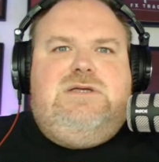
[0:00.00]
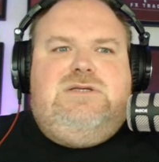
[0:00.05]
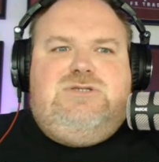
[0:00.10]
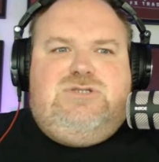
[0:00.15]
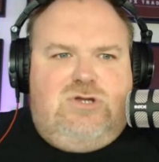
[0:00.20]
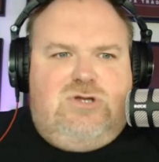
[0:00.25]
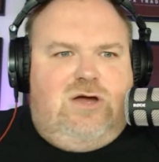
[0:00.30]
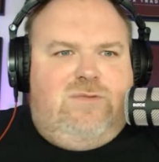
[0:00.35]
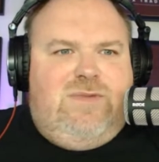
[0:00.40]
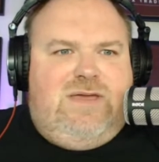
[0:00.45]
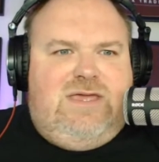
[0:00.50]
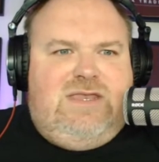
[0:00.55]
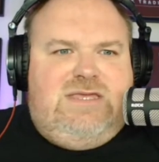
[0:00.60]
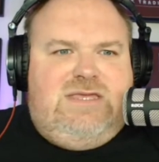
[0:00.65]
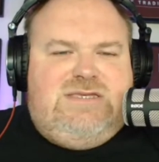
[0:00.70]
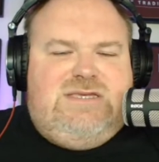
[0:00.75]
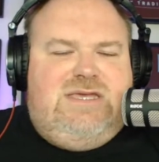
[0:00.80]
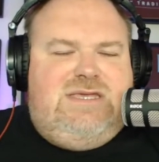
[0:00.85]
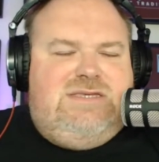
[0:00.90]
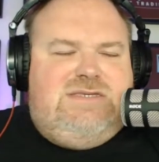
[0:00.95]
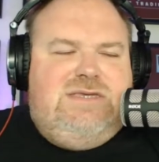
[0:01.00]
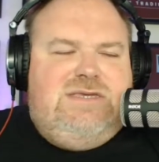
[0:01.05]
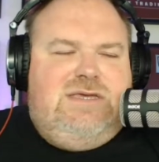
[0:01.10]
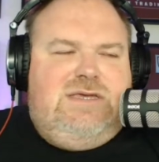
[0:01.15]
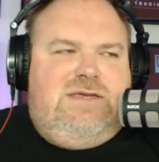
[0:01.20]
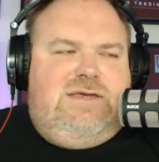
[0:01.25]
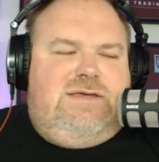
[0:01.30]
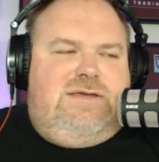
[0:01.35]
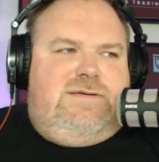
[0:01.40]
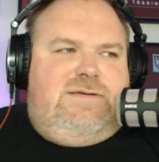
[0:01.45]
Do you know what I mean? He's
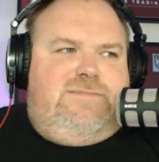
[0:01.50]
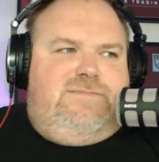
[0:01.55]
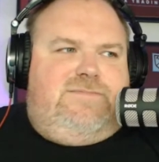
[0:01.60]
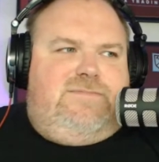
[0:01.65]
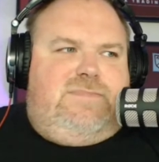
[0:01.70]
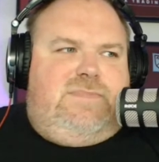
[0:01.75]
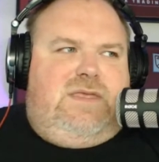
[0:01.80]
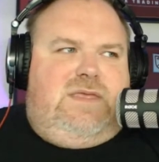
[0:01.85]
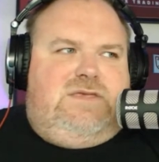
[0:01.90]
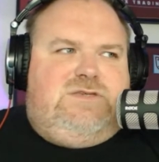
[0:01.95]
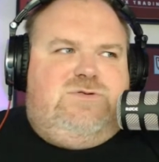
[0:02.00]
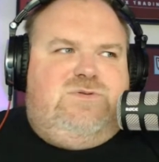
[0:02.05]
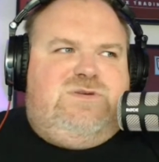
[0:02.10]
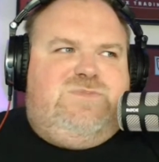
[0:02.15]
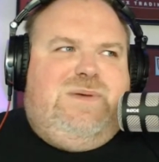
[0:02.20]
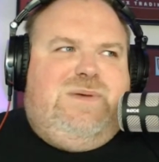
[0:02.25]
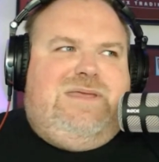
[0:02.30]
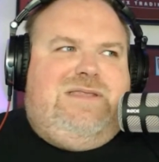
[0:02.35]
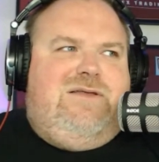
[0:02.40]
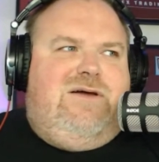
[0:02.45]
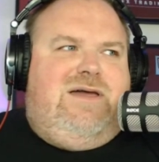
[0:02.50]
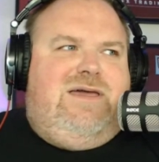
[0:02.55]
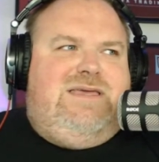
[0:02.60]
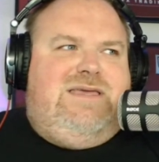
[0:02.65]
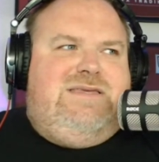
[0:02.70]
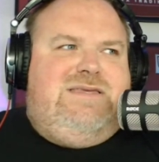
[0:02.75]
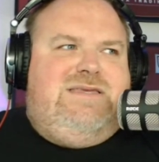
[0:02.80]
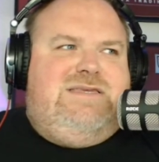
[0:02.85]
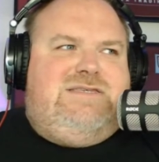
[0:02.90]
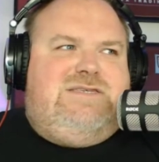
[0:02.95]
almost been like,
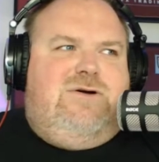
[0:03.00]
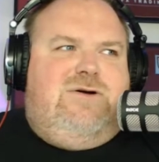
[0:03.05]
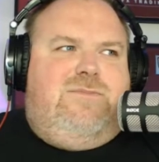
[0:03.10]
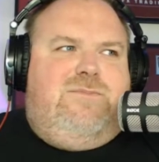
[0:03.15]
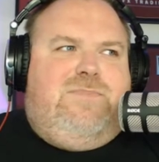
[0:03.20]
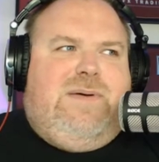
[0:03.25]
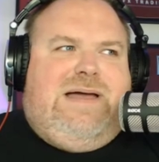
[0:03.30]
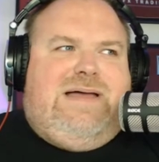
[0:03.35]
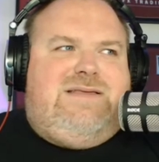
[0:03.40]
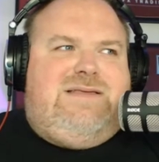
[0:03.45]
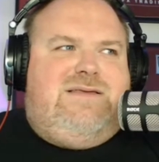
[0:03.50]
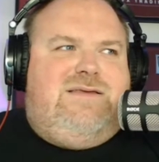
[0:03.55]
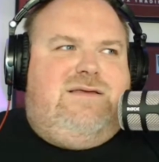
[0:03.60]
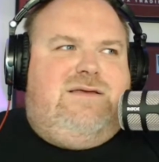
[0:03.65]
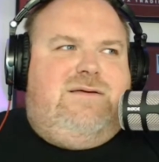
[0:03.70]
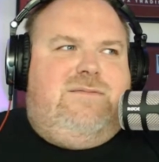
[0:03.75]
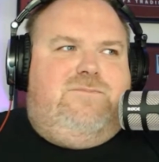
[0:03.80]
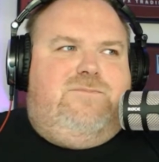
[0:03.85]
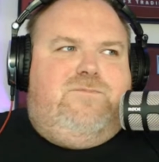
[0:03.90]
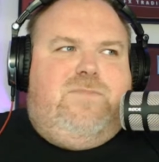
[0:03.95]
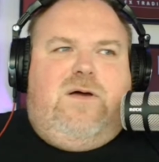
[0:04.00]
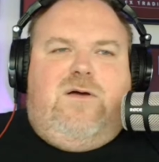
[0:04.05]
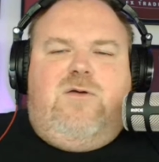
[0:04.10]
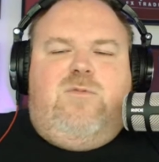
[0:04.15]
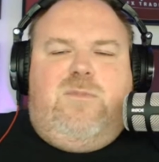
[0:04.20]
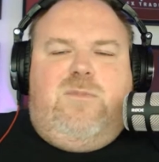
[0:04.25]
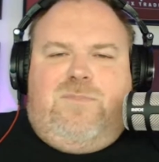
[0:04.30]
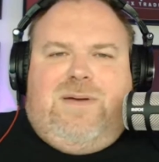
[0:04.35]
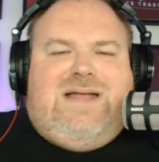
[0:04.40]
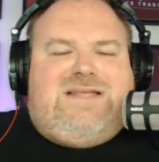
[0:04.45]
he's gone back. Bowen
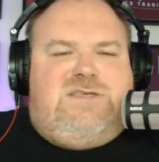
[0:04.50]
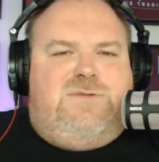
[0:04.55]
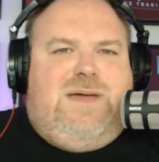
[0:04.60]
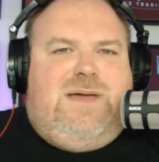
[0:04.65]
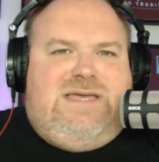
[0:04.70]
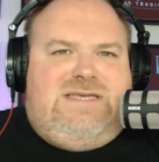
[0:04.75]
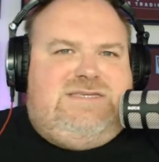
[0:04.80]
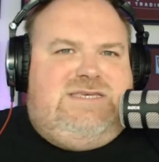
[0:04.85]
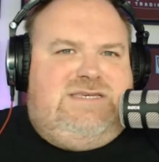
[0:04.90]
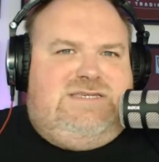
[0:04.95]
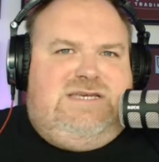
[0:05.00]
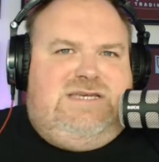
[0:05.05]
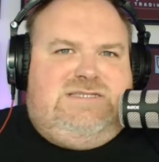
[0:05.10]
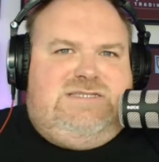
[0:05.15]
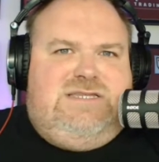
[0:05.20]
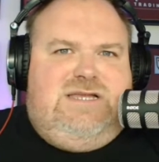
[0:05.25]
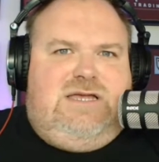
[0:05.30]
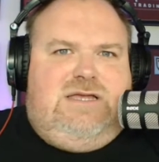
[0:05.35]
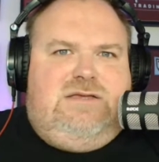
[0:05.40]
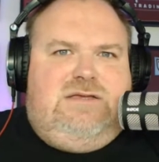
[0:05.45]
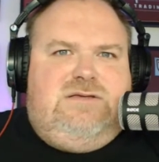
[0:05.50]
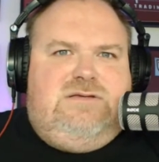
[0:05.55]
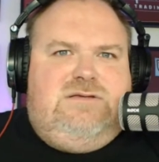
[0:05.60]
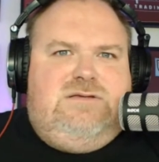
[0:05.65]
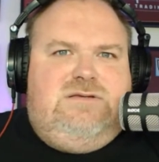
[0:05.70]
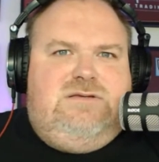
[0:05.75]
went back to basics yesterday.